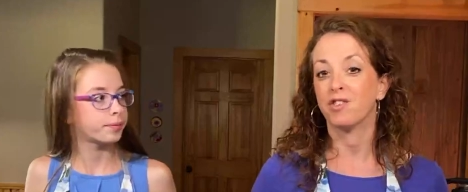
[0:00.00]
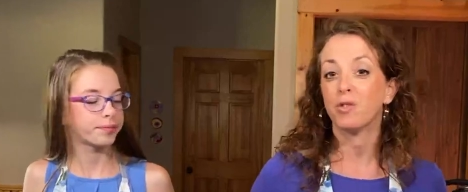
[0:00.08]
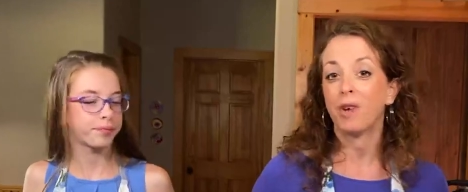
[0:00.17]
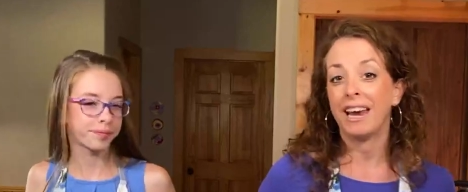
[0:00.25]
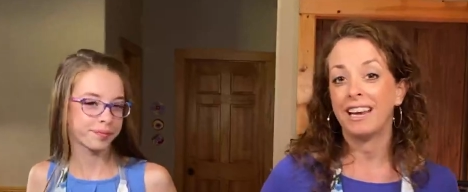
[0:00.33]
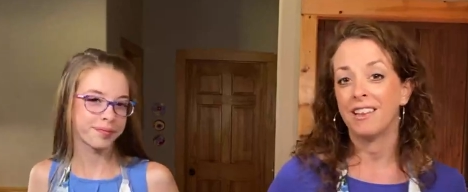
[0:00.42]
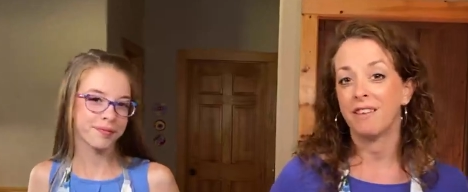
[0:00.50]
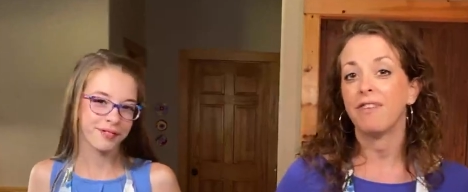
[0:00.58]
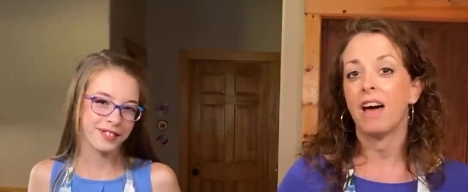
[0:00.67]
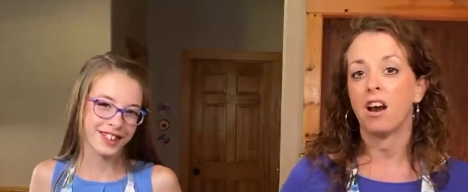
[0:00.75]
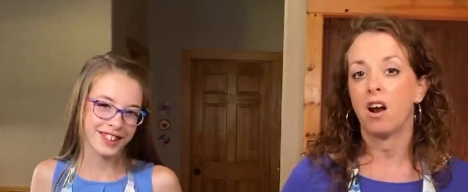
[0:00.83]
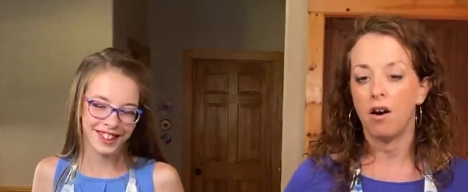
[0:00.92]
Speaker 1: drain the
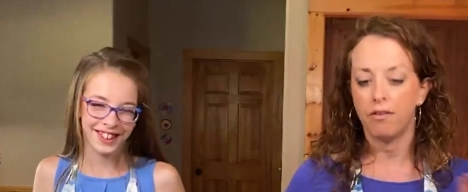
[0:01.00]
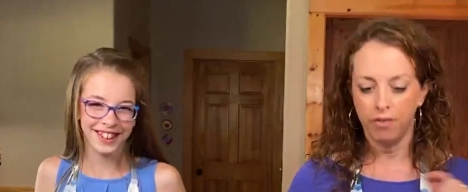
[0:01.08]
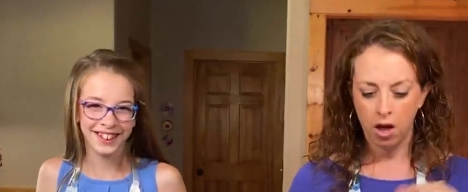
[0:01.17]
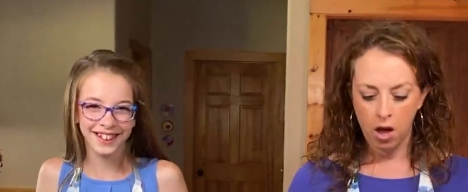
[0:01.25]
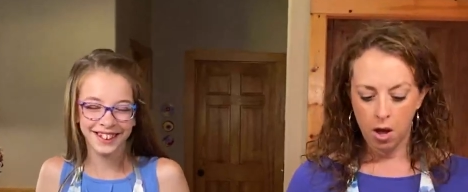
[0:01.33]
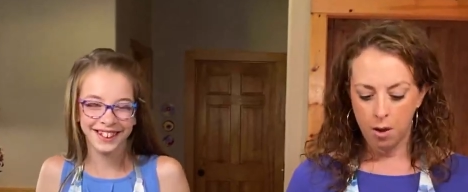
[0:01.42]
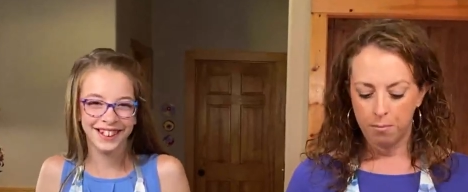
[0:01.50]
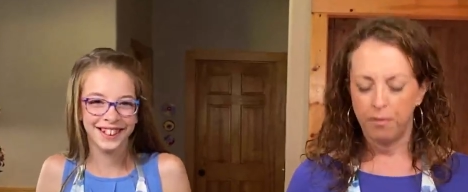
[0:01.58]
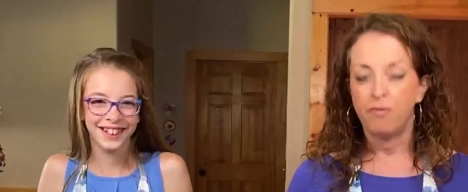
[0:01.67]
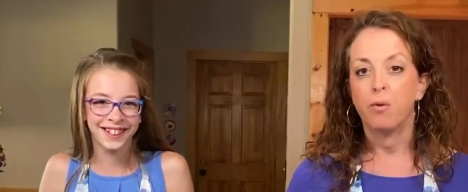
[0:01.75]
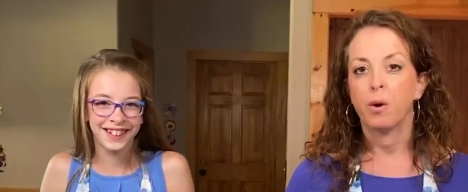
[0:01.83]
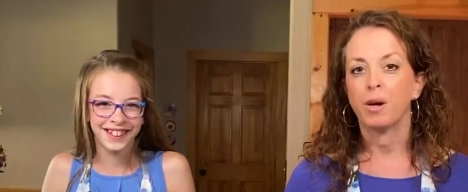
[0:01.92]
fat off
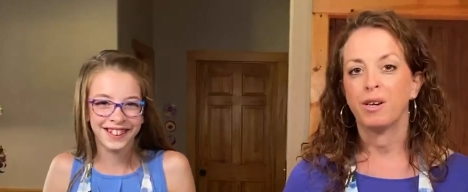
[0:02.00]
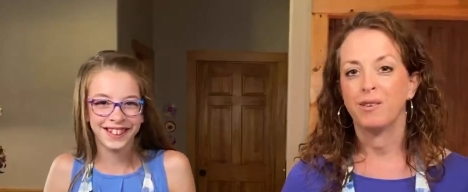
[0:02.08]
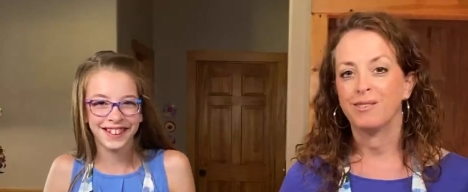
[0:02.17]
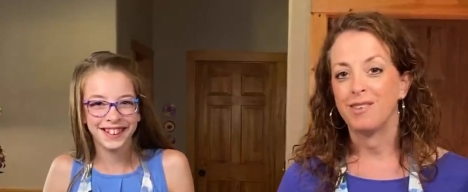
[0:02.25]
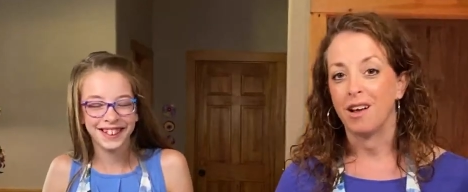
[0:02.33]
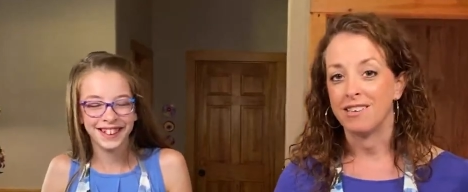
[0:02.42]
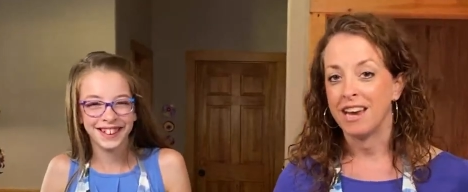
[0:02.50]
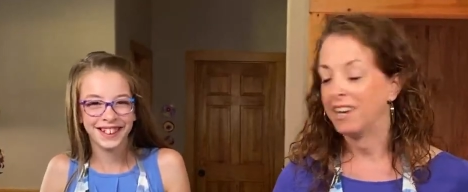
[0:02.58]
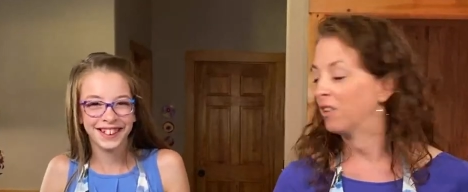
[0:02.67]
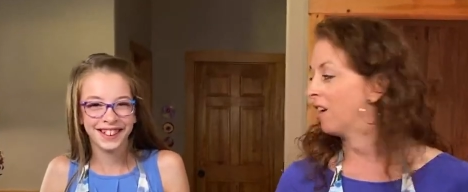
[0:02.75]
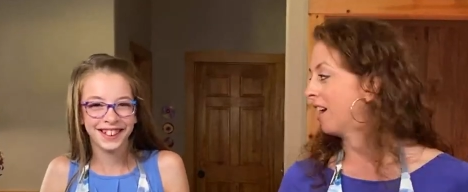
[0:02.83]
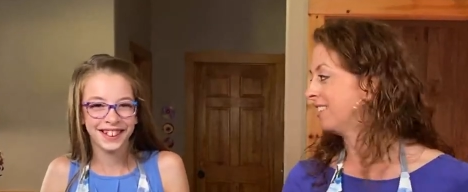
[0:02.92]
before you saute
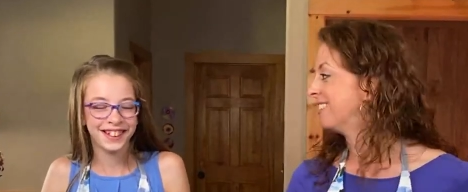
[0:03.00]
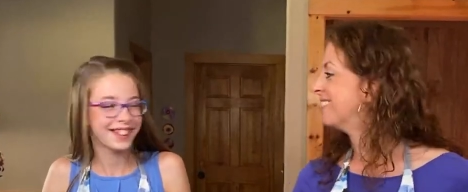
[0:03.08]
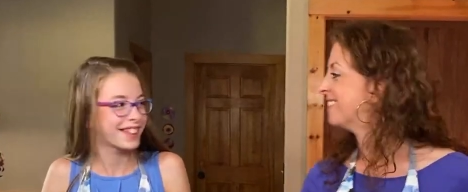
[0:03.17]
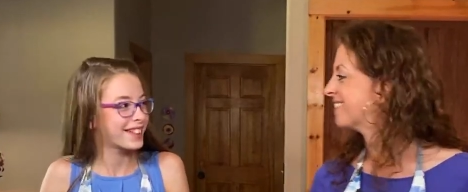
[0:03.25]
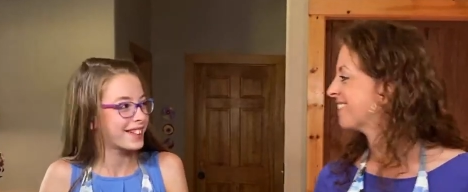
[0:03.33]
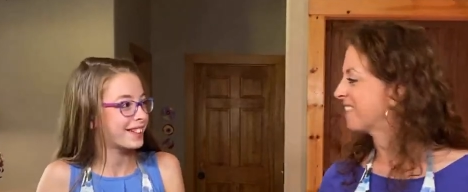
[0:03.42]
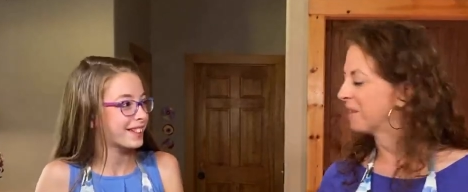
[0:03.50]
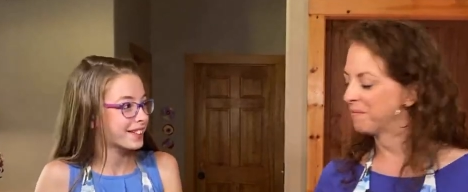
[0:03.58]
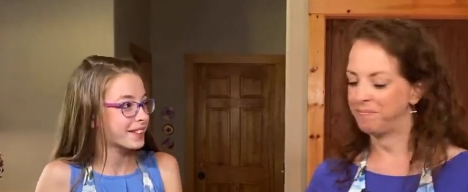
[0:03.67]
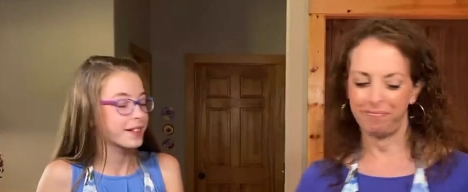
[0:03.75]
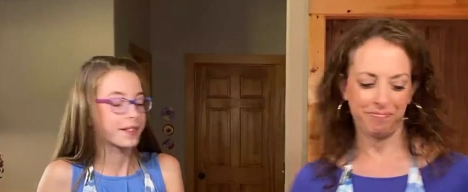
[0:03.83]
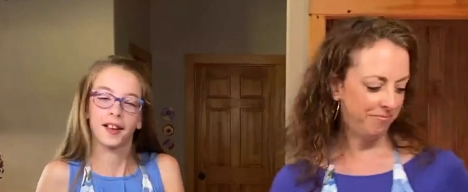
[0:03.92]
your onions in
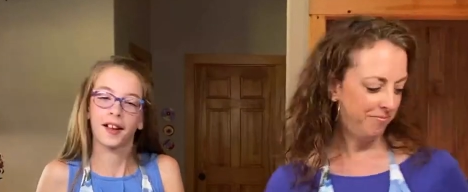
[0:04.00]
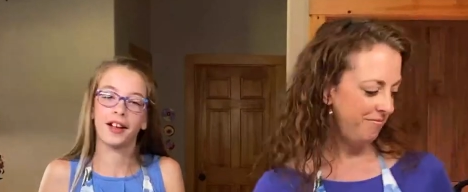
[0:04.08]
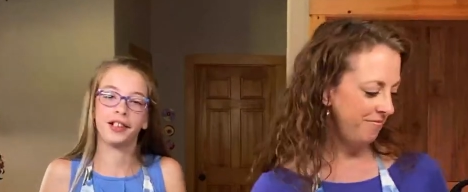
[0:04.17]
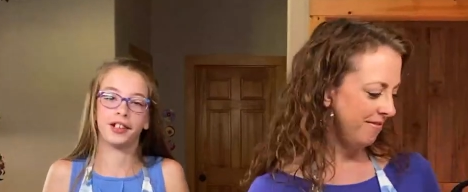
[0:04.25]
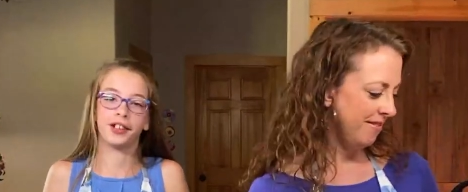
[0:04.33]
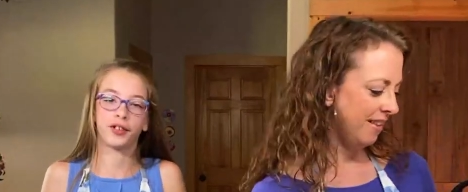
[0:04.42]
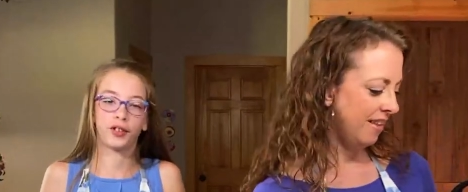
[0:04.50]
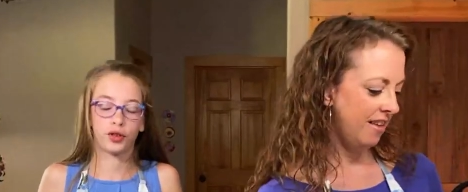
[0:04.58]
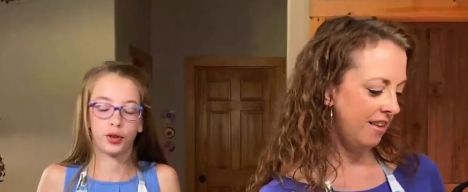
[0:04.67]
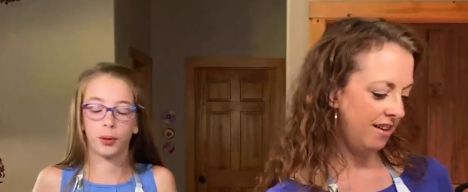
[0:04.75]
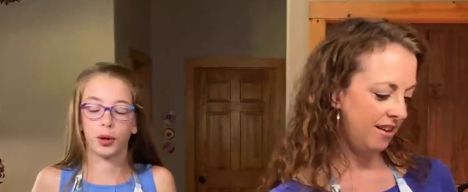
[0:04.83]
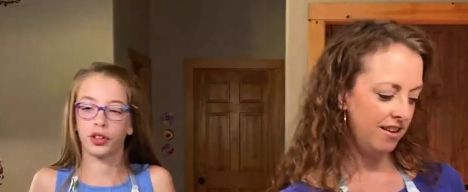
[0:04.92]
there.
Speaker 2: Onions
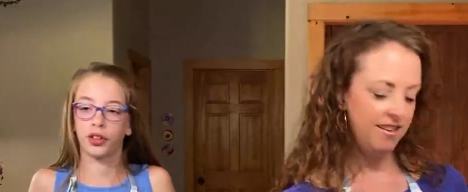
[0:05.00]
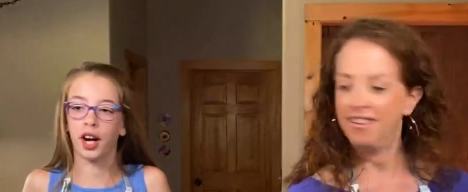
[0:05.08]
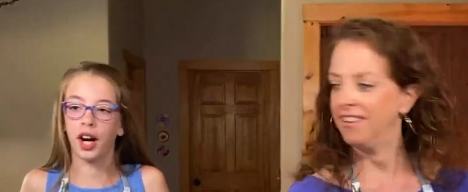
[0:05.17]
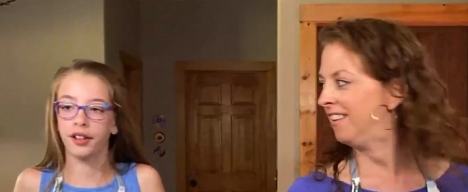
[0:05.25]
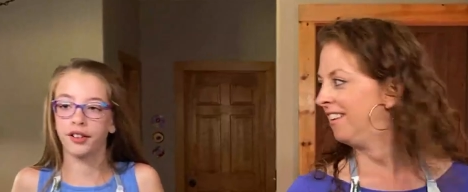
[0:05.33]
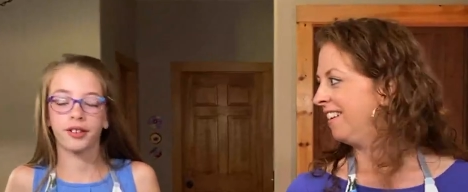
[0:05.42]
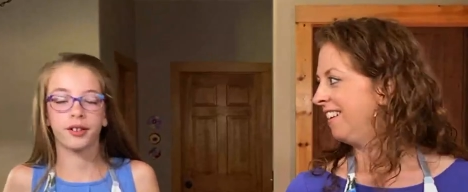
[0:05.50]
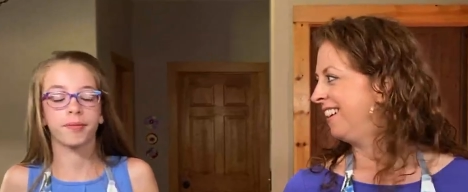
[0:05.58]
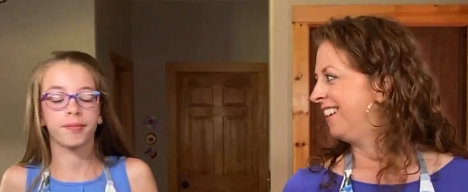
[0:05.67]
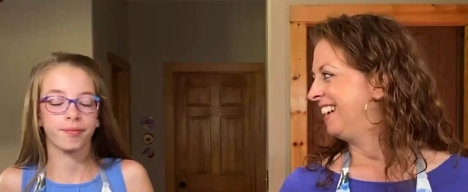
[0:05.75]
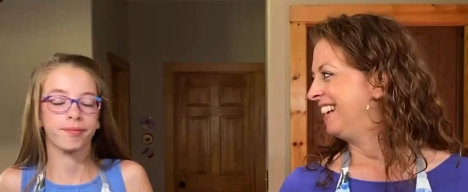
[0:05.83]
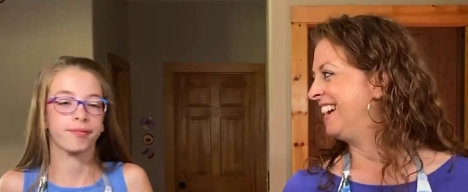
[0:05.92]
do burn your eyes.
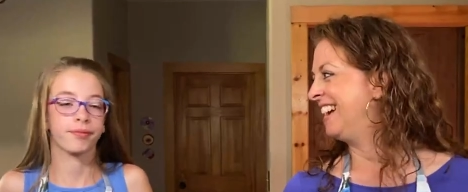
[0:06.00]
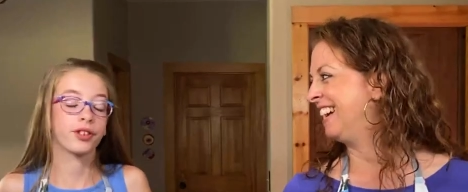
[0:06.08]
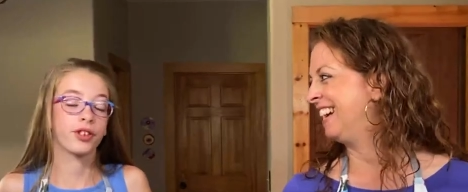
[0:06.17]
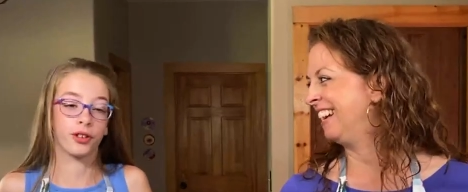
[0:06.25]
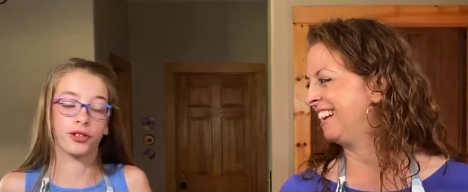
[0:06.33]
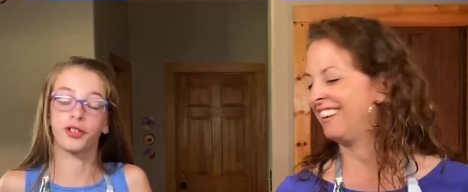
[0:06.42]
So